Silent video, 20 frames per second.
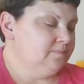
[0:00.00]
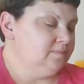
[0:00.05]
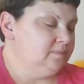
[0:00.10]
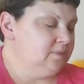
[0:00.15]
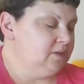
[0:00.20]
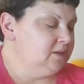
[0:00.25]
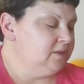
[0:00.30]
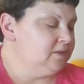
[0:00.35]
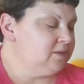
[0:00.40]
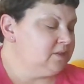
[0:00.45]

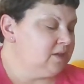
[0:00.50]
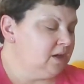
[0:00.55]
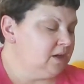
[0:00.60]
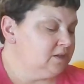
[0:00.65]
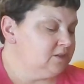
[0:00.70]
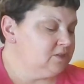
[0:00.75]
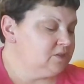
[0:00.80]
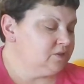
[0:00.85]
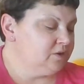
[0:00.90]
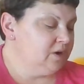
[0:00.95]
The
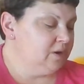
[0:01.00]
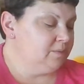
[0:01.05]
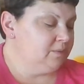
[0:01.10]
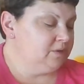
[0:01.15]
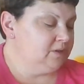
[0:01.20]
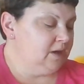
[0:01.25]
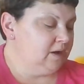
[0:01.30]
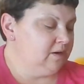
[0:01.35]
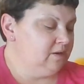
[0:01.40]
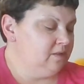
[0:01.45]
dolls
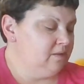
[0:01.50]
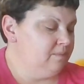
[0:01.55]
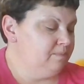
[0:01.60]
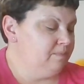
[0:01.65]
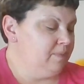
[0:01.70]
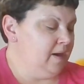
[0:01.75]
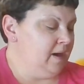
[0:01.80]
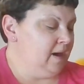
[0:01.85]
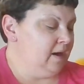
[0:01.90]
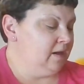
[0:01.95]
scrambled out of the
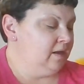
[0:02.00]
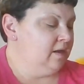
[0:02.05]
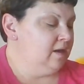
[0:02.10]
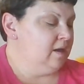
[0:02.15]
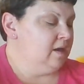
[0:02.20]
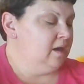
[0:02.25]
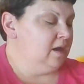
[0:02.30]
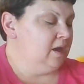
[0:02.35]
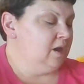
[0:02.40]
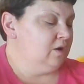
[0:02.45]
pack
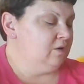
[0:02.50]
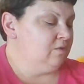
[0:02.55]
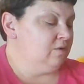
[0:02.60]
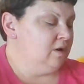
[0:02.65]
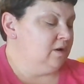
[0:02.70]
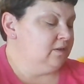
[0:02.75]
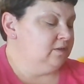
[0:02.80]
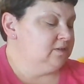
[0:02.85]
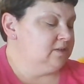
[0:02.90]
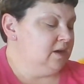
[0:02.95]
and
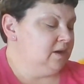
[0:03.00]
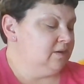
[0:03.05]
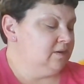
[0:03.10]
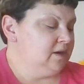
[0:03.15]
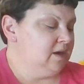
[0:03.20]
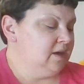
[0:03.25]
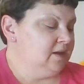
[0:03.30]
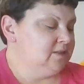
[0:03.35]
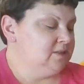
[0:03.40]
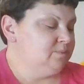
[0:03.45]
crawled down
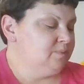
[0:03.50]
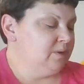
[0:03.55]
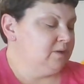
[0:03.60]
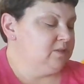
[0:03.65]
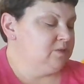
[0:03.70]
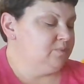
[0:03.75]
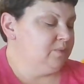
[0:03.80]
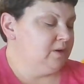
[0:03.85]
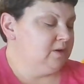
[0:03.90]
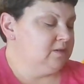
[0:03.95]
Kate's
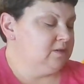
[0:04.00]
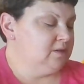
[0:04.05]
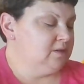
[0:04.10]
bedspread to the